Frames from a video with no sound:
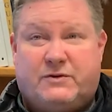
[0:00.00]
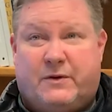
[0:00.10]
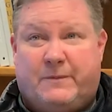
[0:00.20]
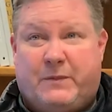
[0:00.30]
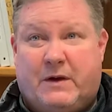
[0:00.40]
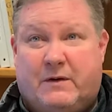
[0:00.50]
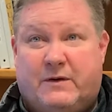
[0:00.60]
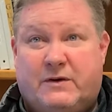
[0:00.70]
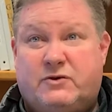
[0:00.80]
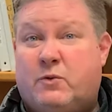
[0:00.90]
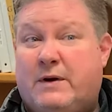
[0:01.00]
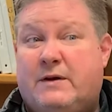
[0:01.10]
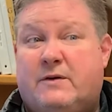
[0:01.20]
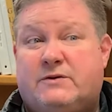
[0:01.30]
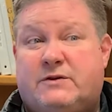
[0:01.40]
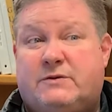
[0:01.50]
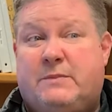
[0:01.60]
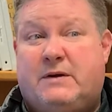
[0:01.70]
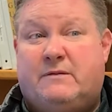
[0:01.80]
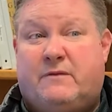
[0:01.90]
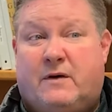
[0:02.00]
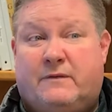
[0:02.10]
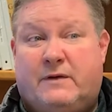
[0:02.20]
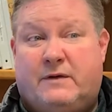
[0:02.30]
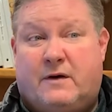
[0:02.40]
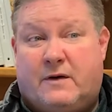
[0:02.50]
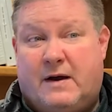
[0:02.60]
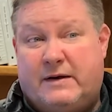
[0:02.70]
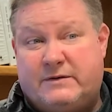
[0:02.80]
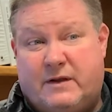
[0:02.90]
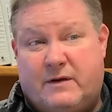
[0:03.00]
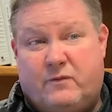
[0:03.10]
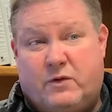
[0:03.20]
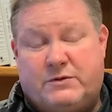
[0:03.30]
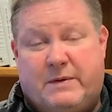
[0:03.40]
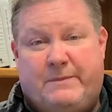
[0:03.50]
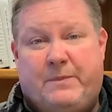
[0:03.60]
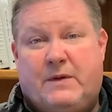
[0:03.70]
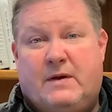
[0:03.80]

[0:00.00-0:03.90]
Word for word: So, you know, a good 20 years has been involved in narcotics law enforcement.